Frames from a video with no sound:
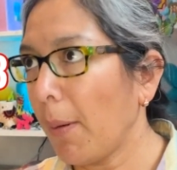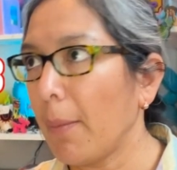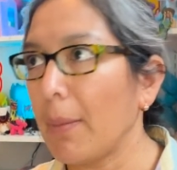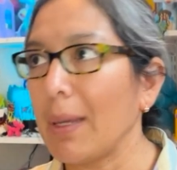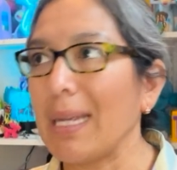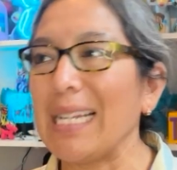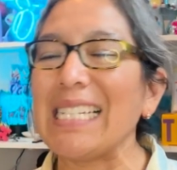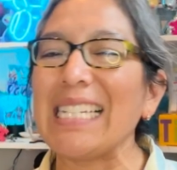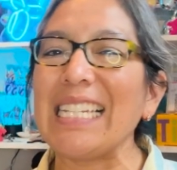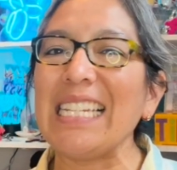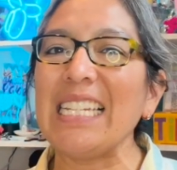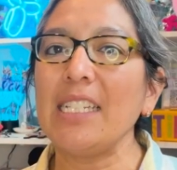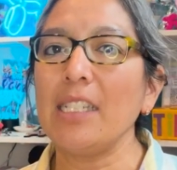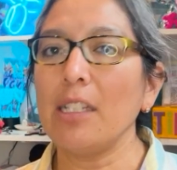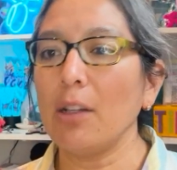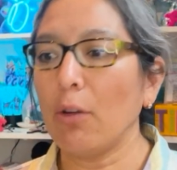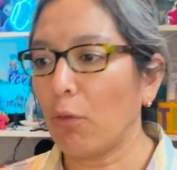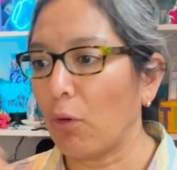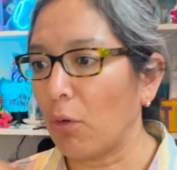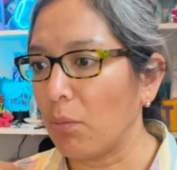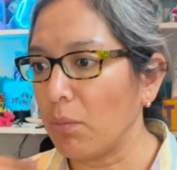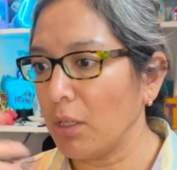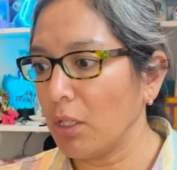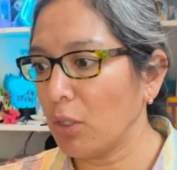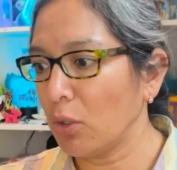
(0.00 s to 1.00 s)
It's easier
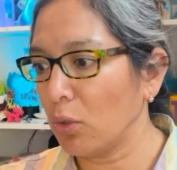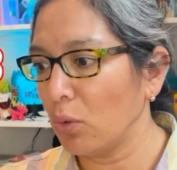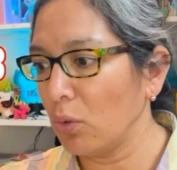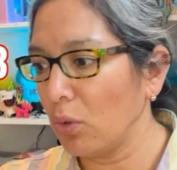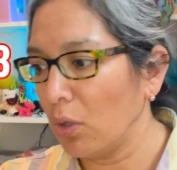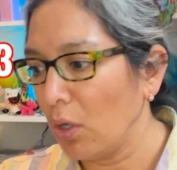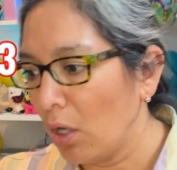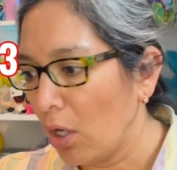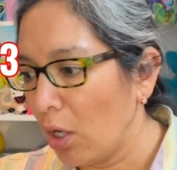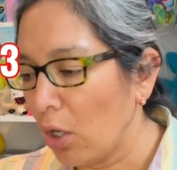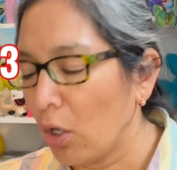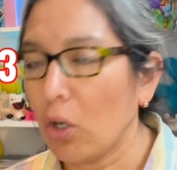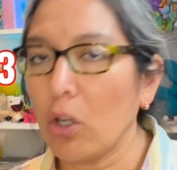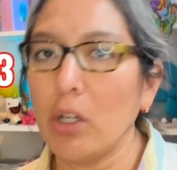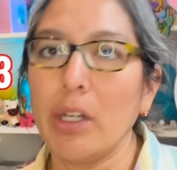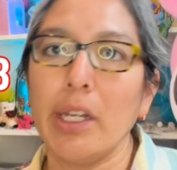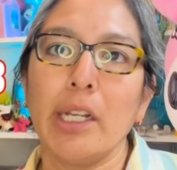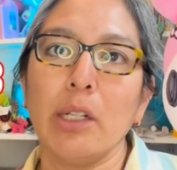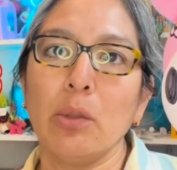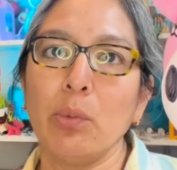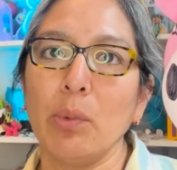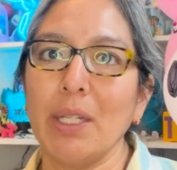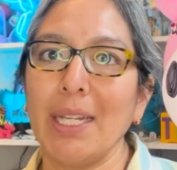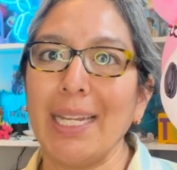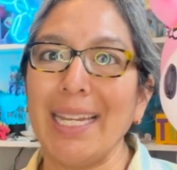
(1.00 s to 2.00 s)
for me to
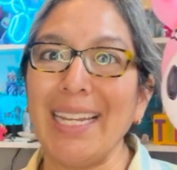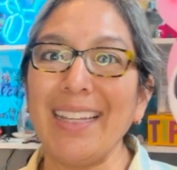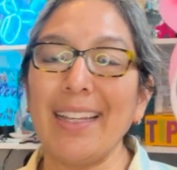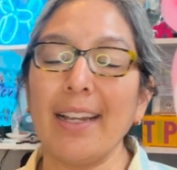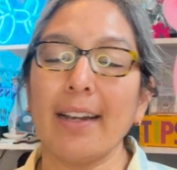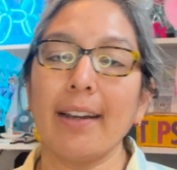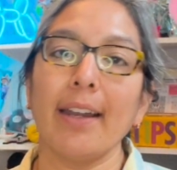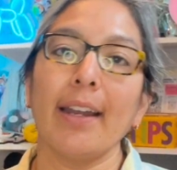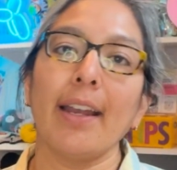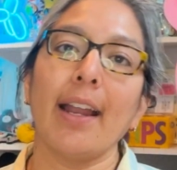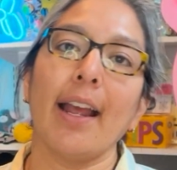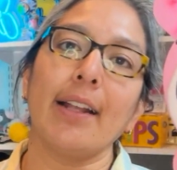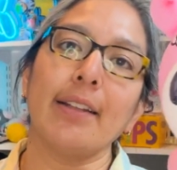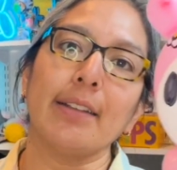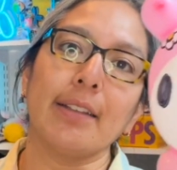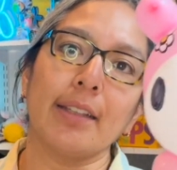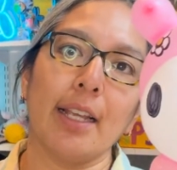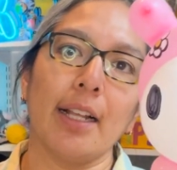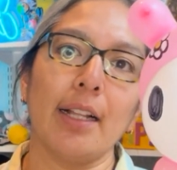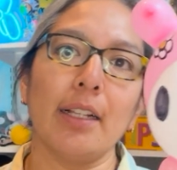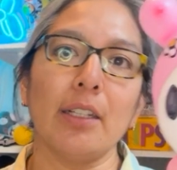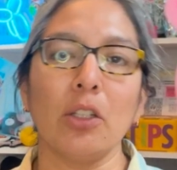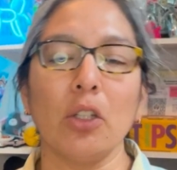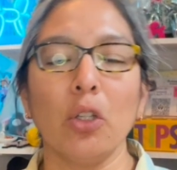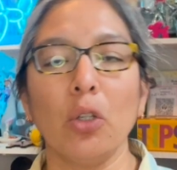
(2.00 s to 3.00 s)
connect with the internet and
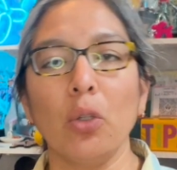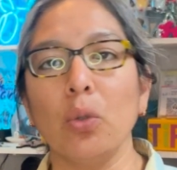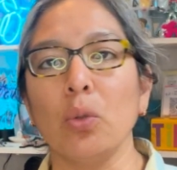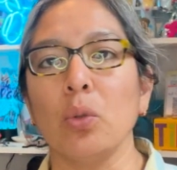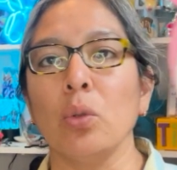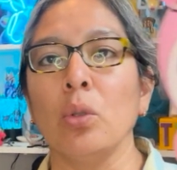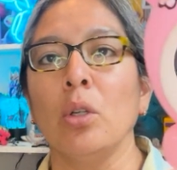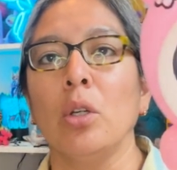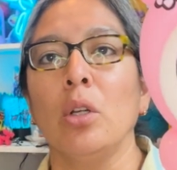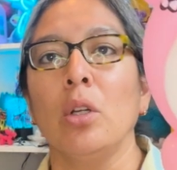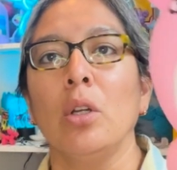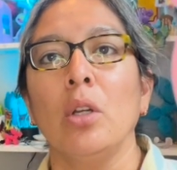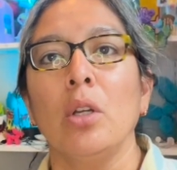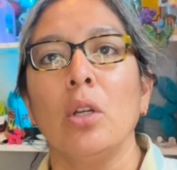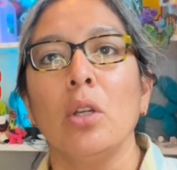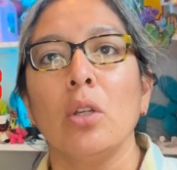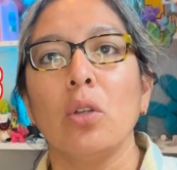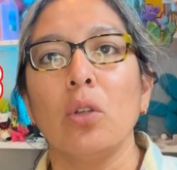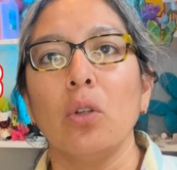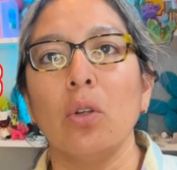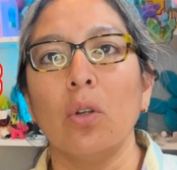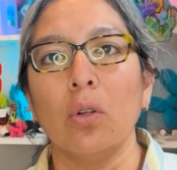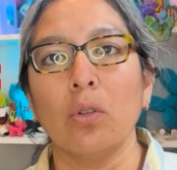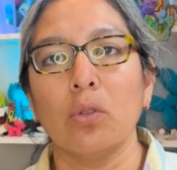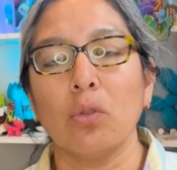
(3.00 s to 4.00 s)
tell you,
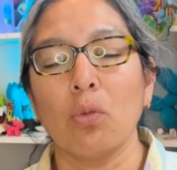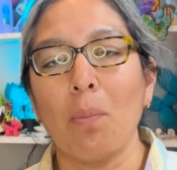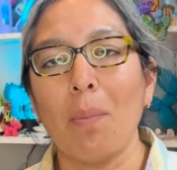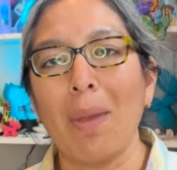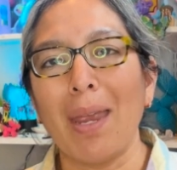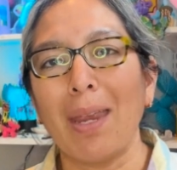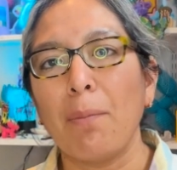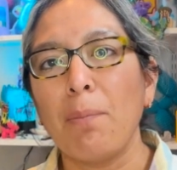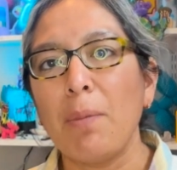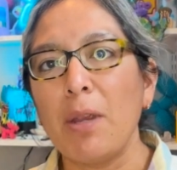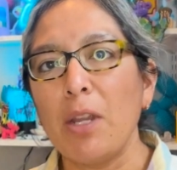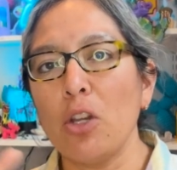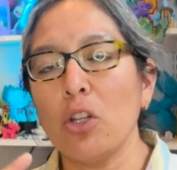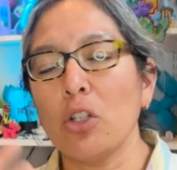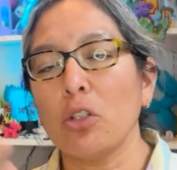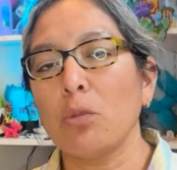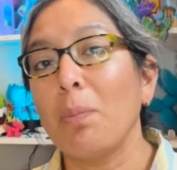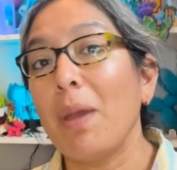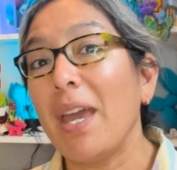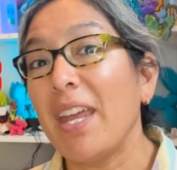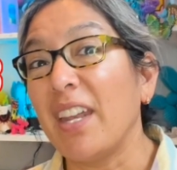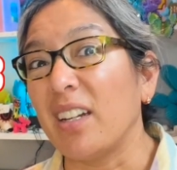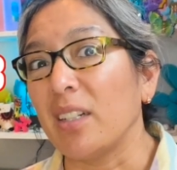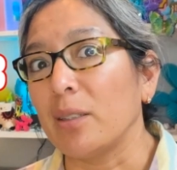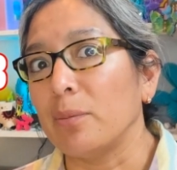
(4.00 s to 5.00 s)
you know, to make videos
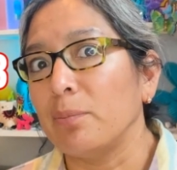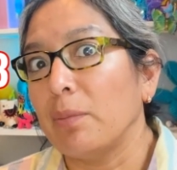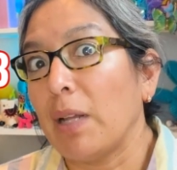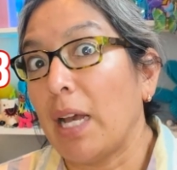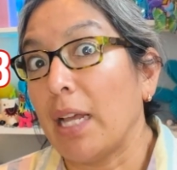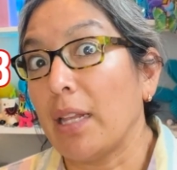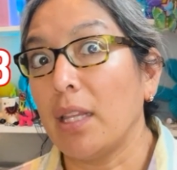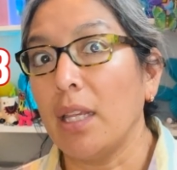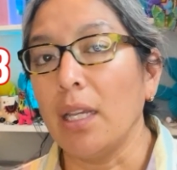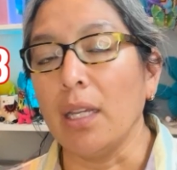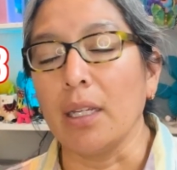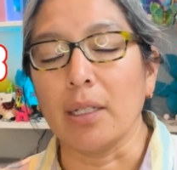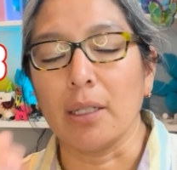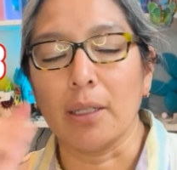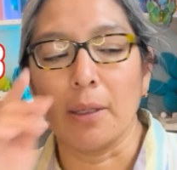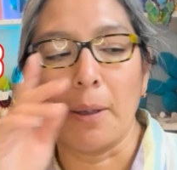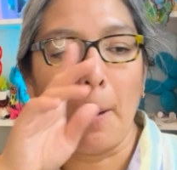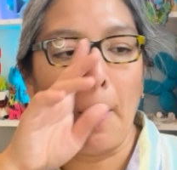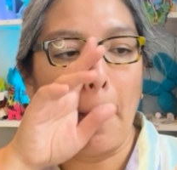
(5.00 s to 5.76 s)
better, I think,